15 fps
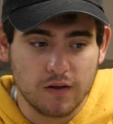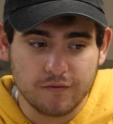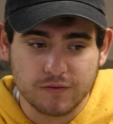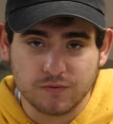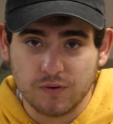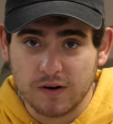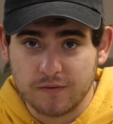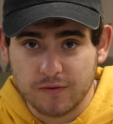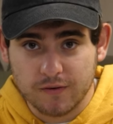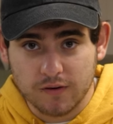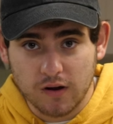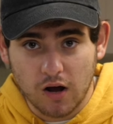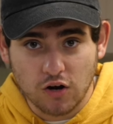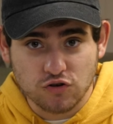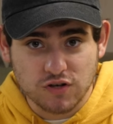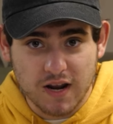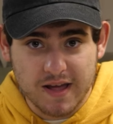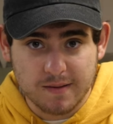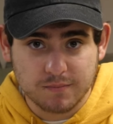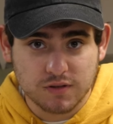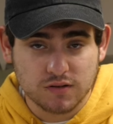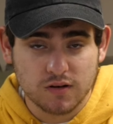it's rated for 100
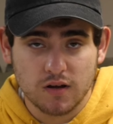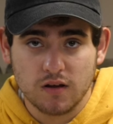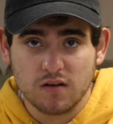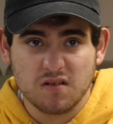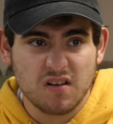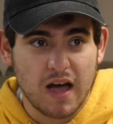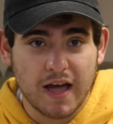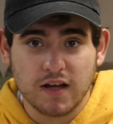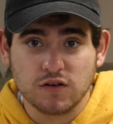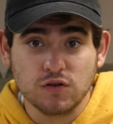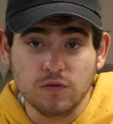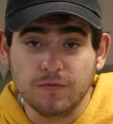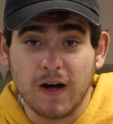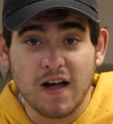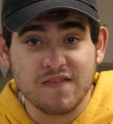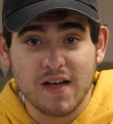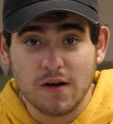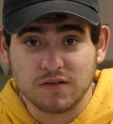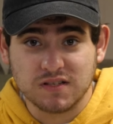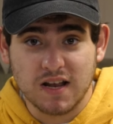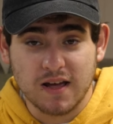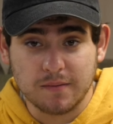amps, I could do
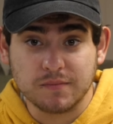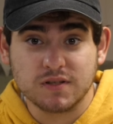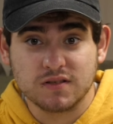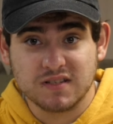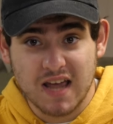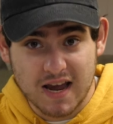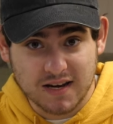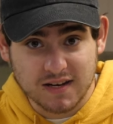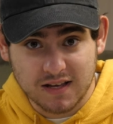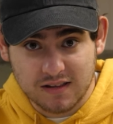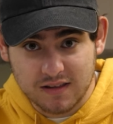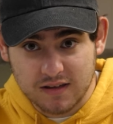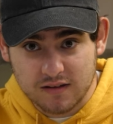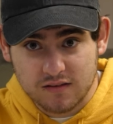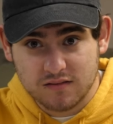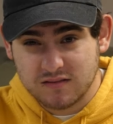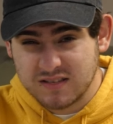5,000 amps, technically.